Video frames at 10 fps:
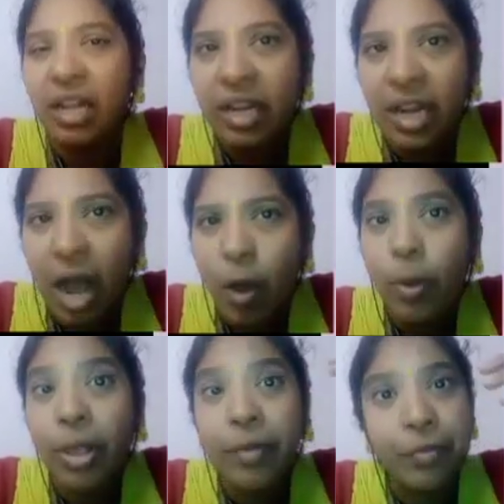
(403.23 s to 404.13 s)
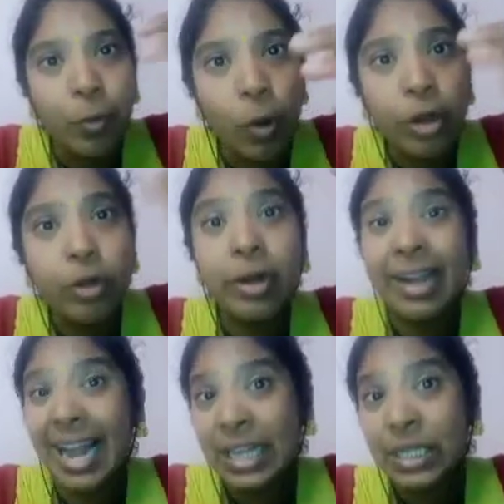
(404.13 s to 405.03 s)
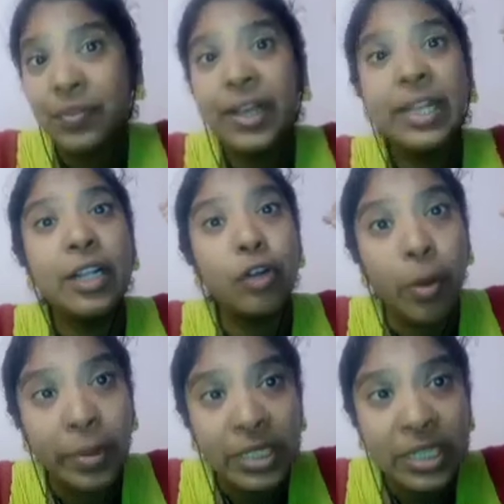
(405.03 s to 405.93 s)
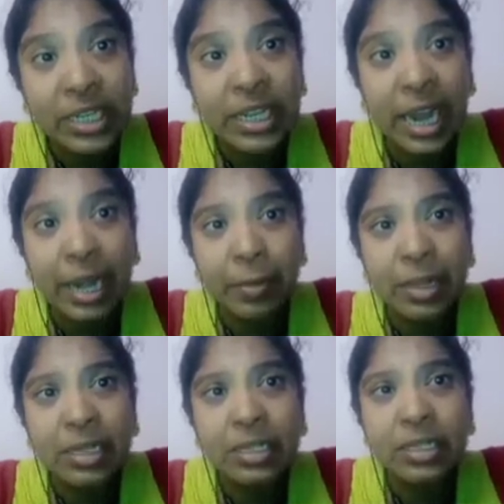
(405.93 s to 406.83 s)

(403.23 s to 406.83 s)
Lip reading: Now, if you want to classify the domestic animals